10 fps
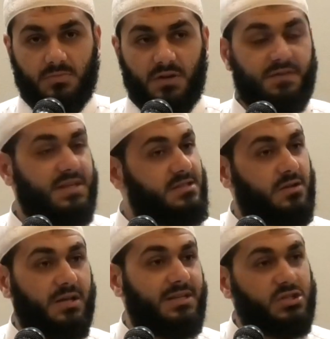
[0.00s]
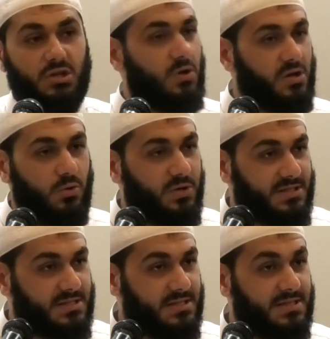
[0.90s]
If that's not an addiction, I don't know what
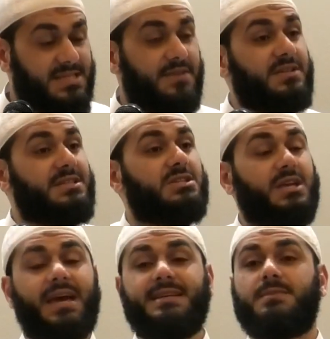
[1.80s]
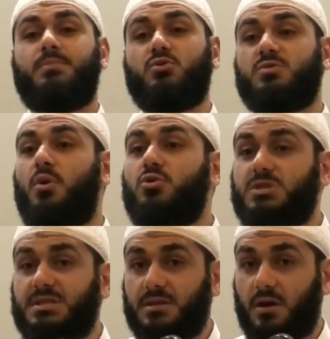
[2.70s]
is. 70 to 80 pills,
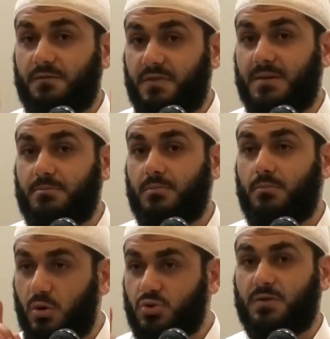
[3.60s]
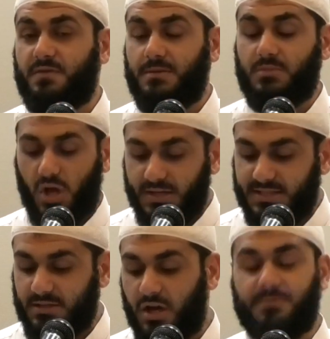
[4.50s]
most of them,
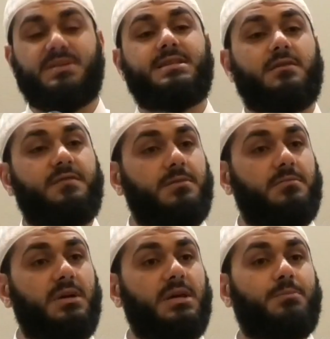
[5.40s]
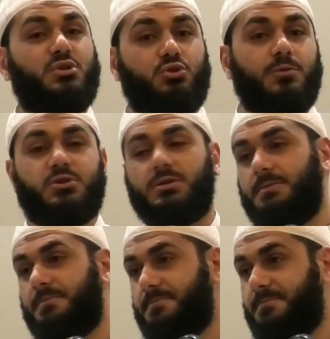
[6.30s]
99% of them, prescription.